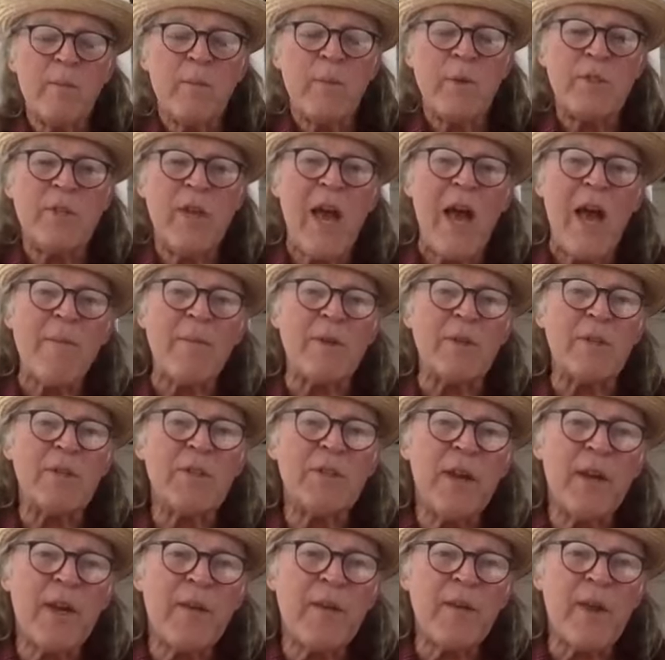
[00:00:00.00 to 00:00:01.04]
pajamas
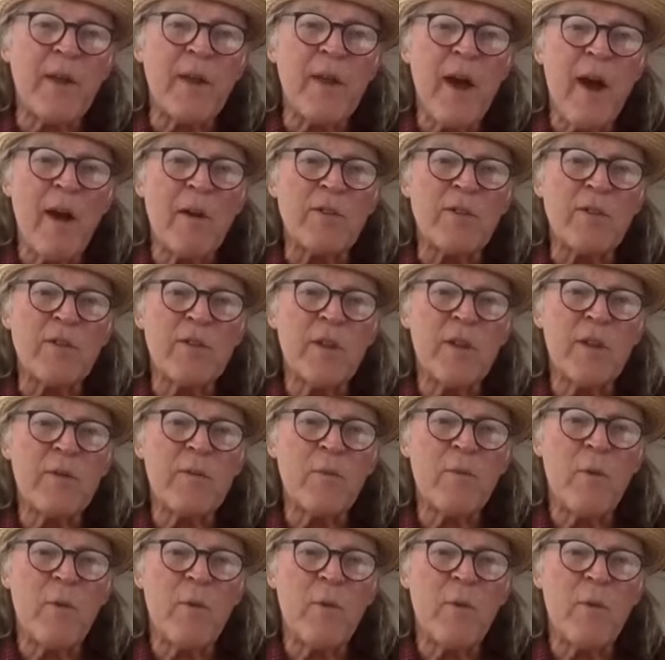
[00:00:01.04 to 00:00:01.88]
sitting on the couch look,